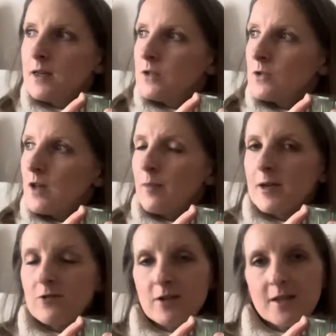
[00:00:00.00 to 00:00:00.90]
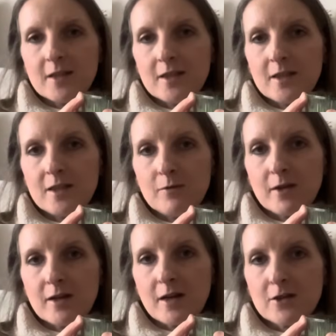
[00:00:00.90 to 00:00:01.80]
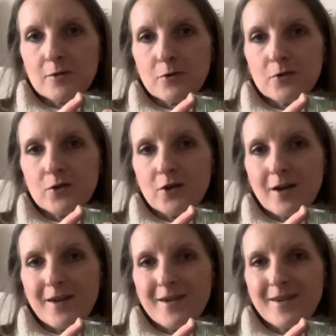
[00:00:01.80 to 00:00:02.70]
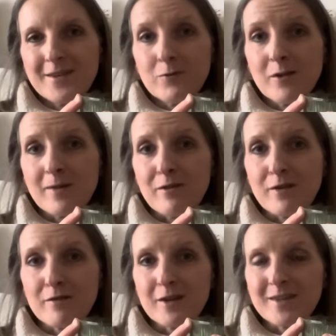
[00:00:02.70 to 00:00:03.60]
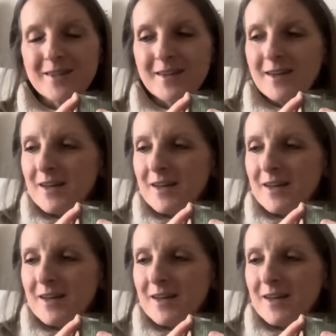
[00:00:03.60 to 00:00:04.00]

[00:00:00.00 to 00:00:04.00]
So that'll be interesting to see whether he actually wants to try it. It's one of my favourites.